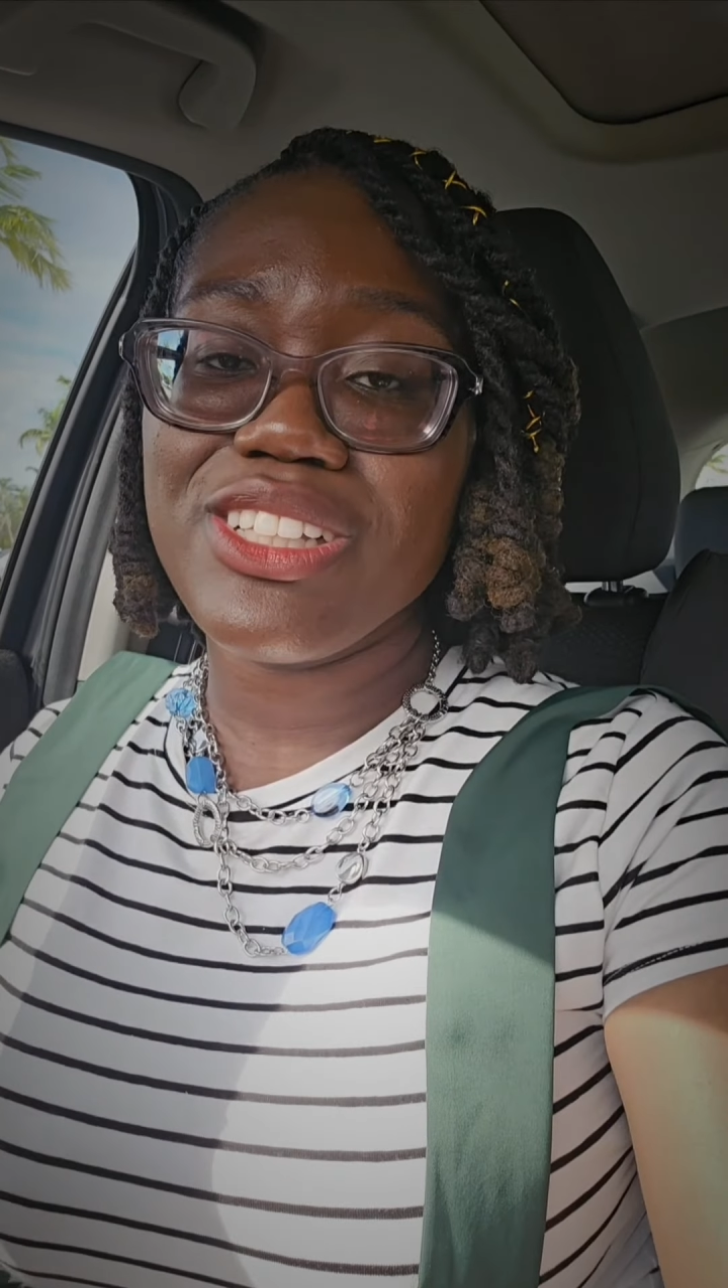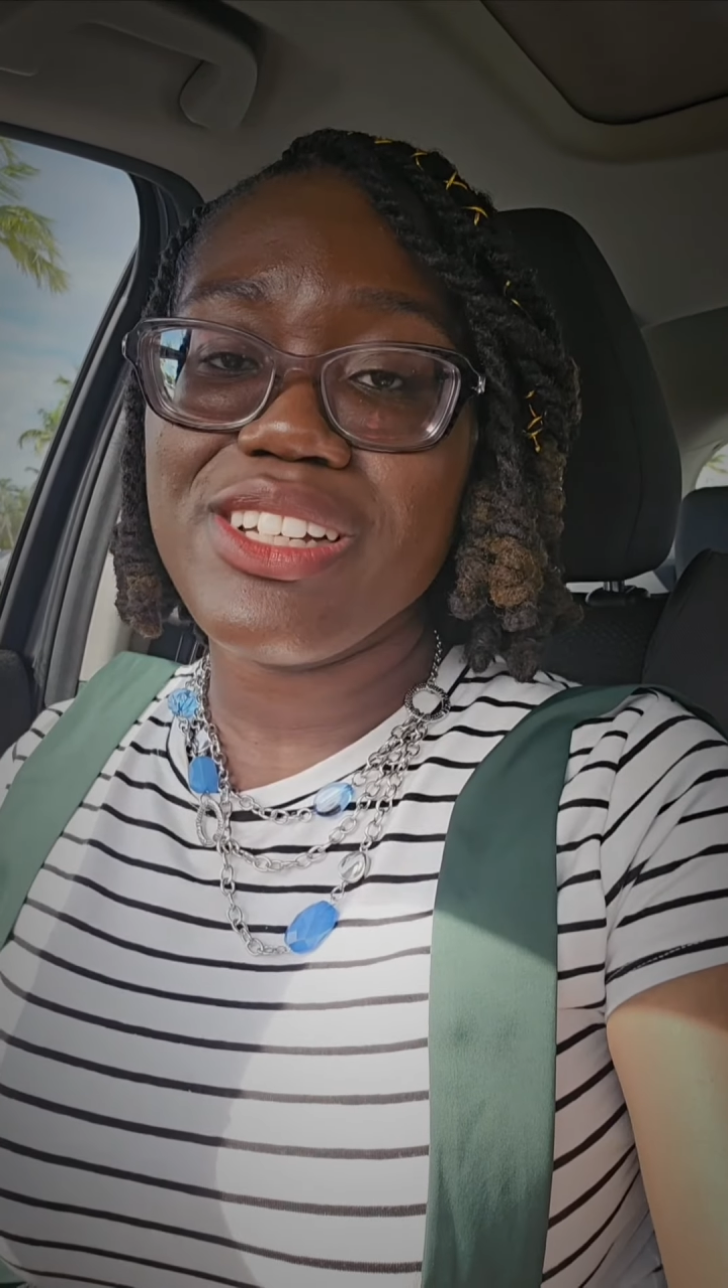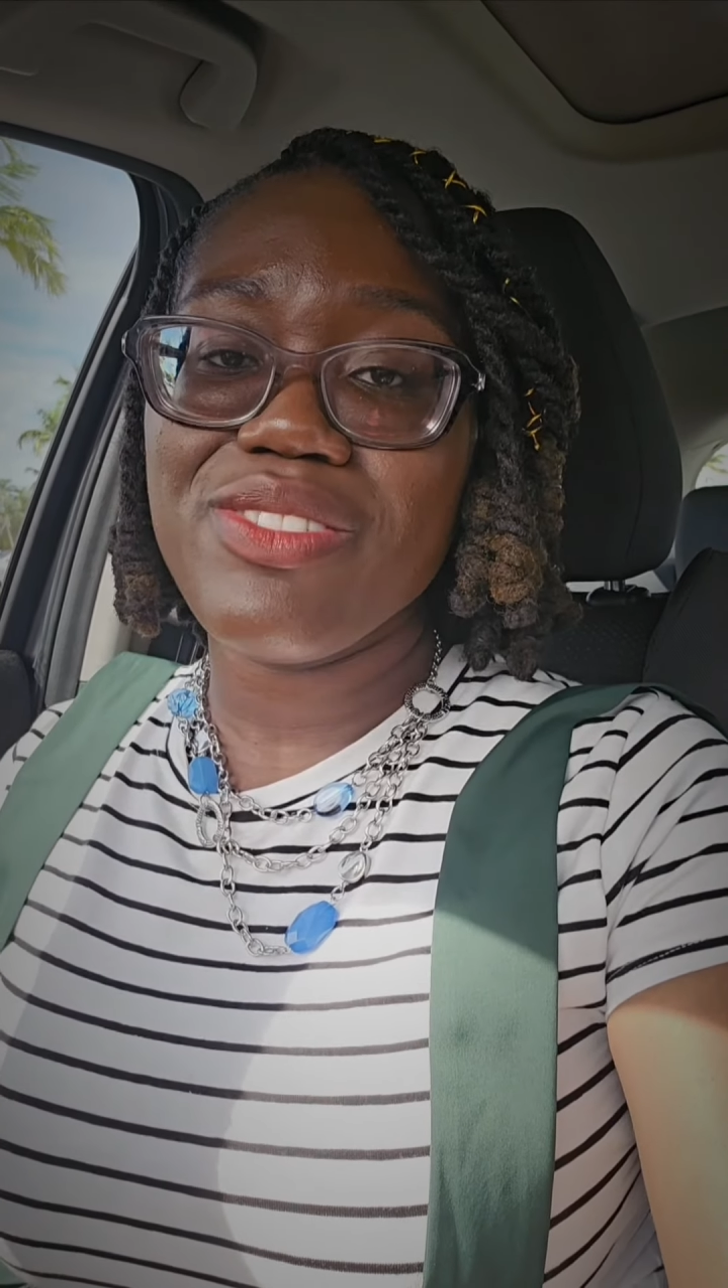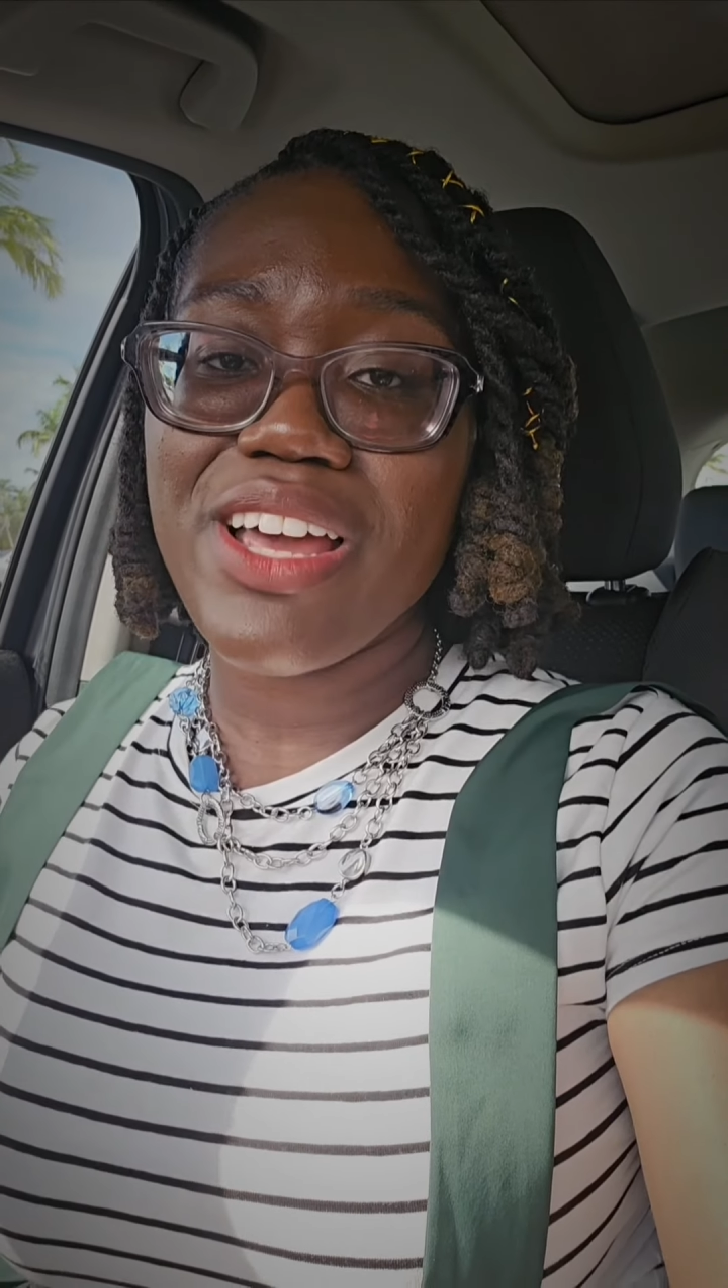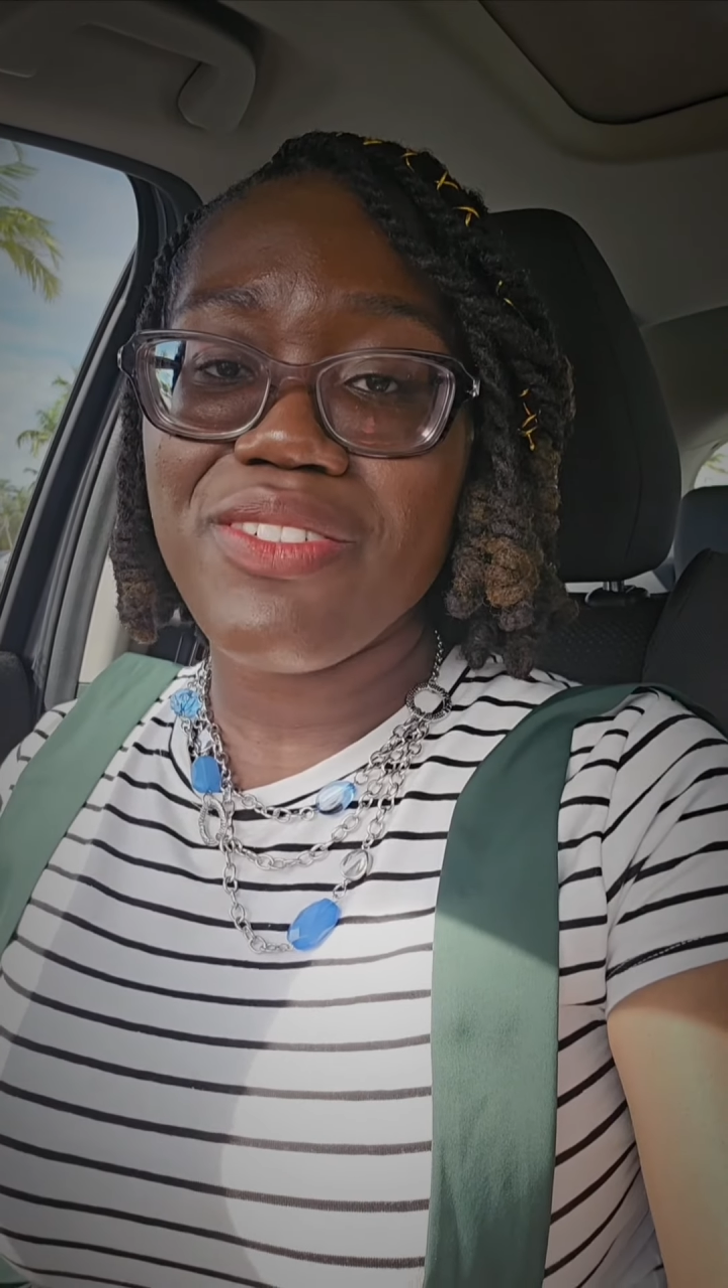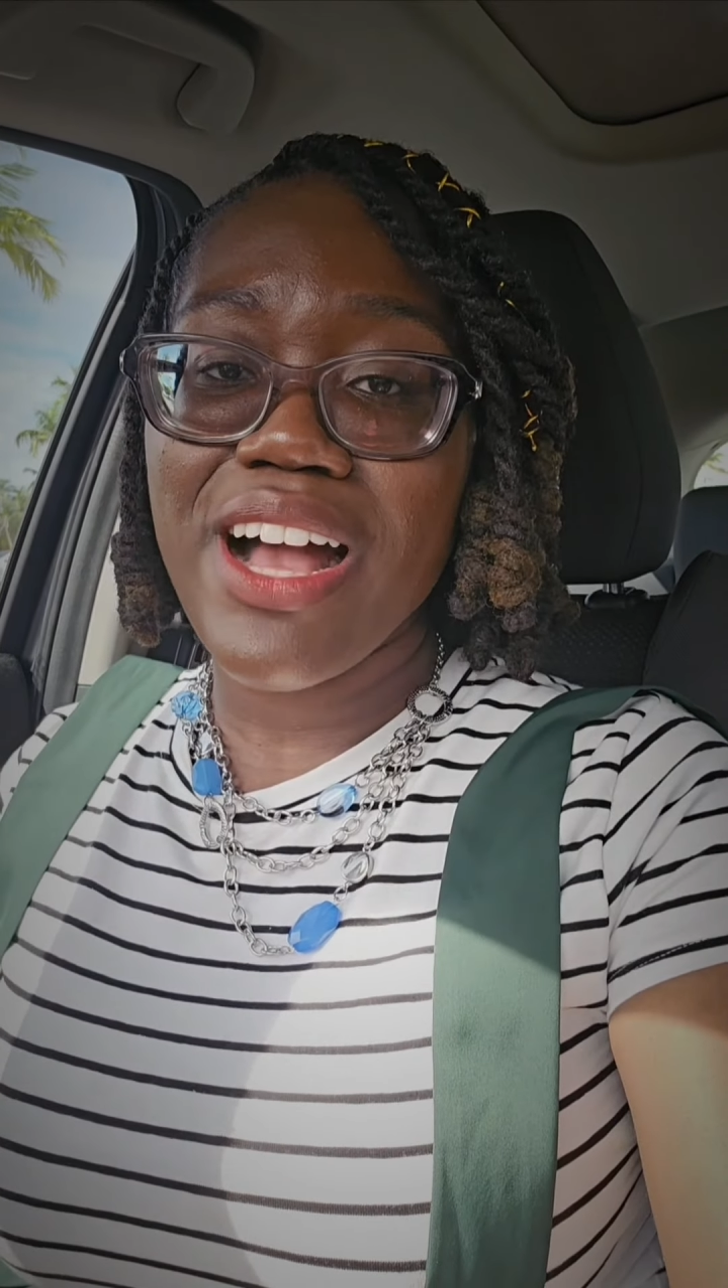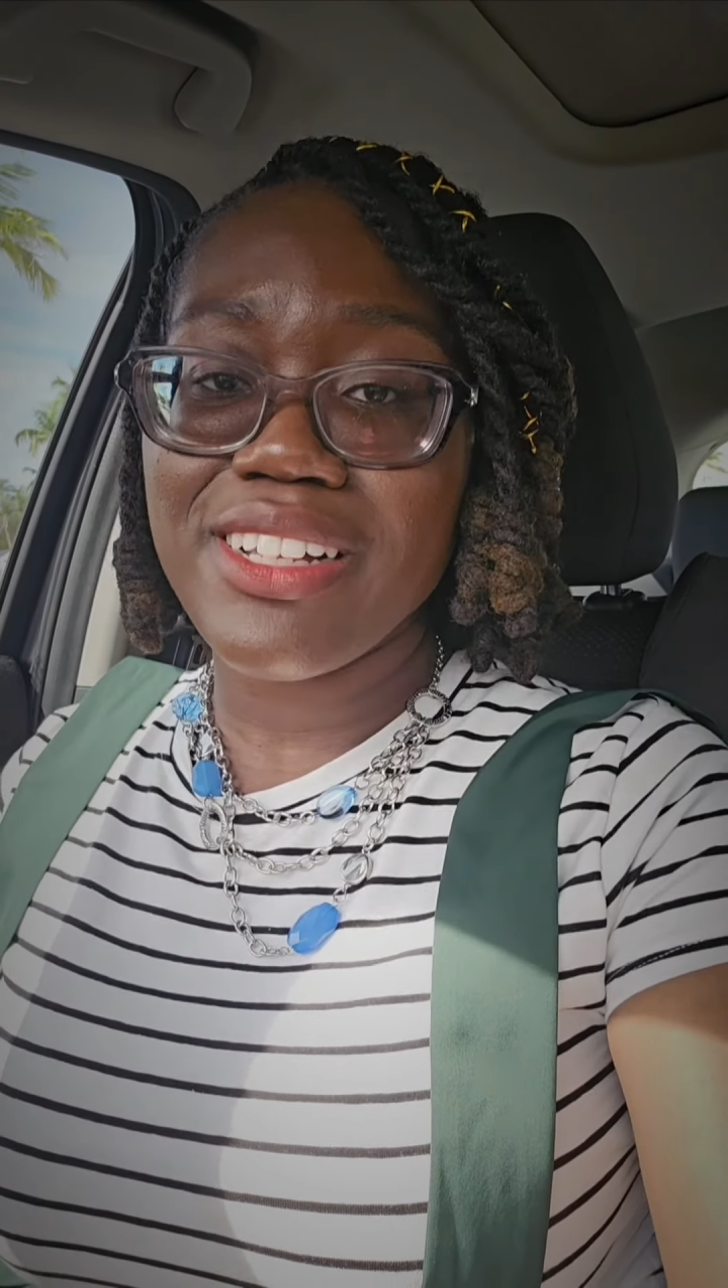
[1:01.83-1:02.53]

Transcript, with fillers: to live life